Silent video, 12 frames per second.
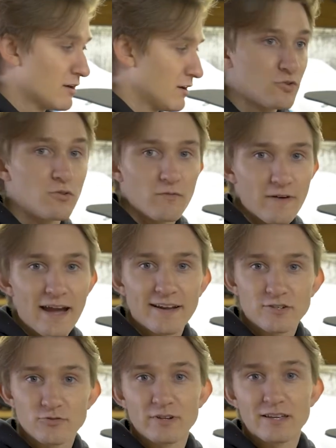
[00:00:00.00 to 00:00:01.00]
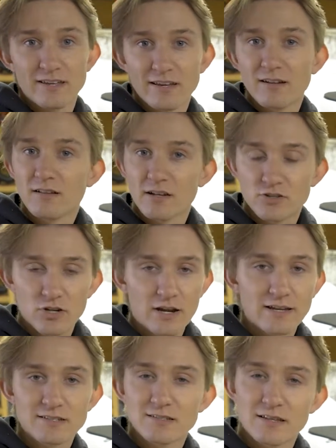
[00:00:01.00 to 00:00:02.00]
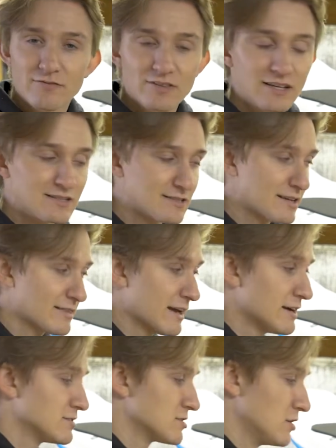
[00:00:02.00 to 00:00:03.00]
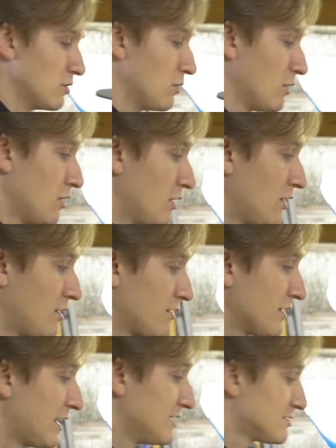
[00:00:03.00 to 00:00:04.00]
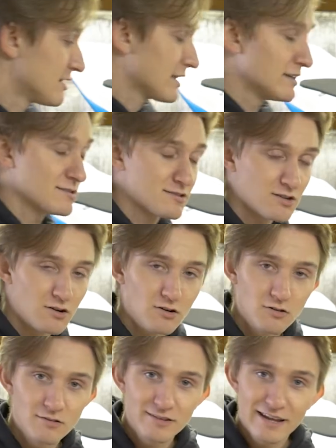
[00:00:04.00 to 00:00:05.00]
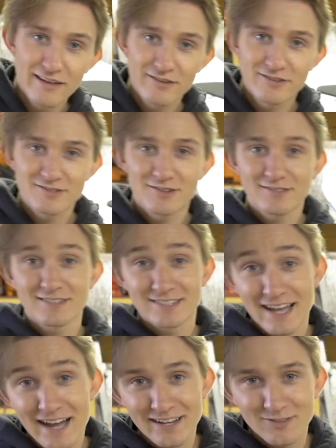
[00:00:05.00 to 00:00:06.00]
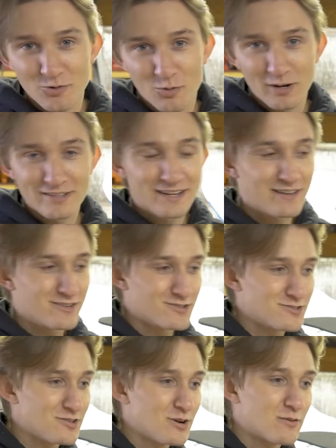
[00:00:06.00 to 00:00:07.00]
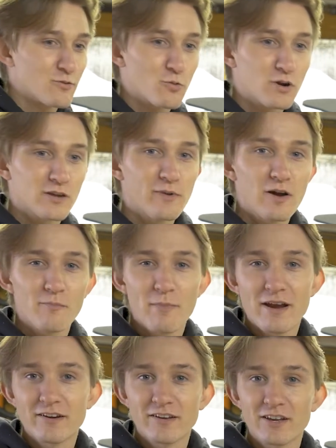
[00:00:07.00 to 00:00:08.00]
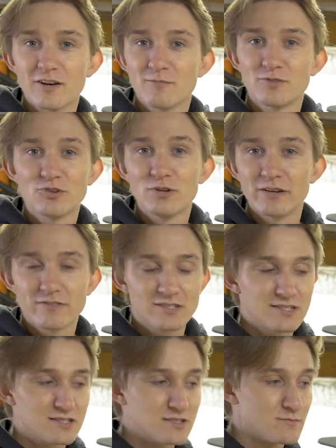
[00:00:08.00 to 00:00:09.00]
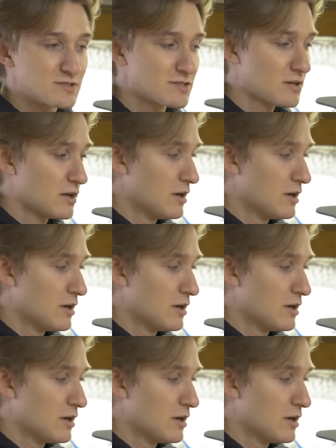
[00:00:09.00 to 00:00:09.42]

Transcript: the factory kit electronics and different things like that. So the nice thing is it's all together, it's all designed to work together, so you don't have to worry about marrying up two different systems.